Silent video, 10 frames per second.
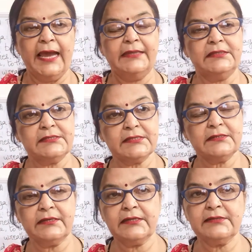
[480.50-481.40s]
and this is
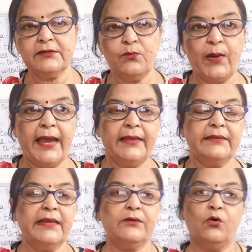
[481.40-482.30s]
the reason why
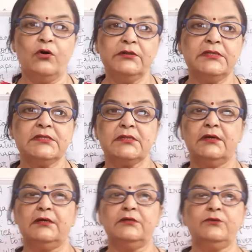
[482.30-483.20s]
that on this
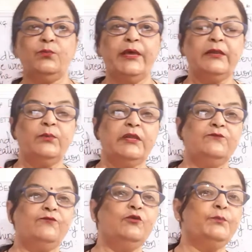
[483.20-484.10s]
earth very very
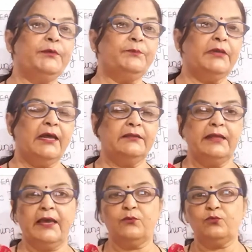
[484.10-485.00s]
few people are
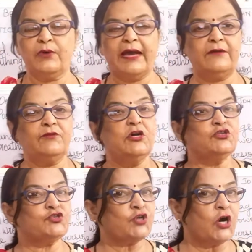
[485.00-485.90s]
there who have
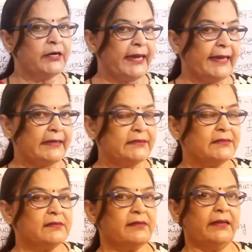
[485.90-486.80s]
strong
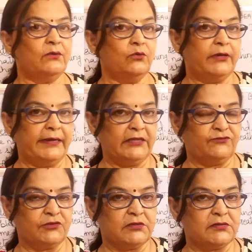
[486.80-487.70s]
characters and good
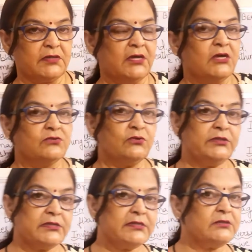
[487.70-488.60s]
natures so
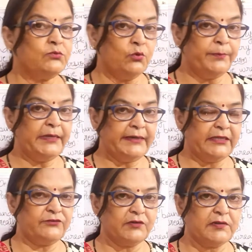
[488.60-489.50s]
this is noble
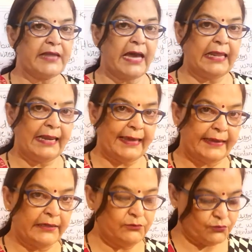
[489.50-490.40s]
natures are
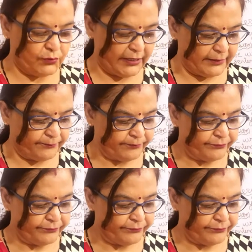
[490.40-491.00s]
lacking today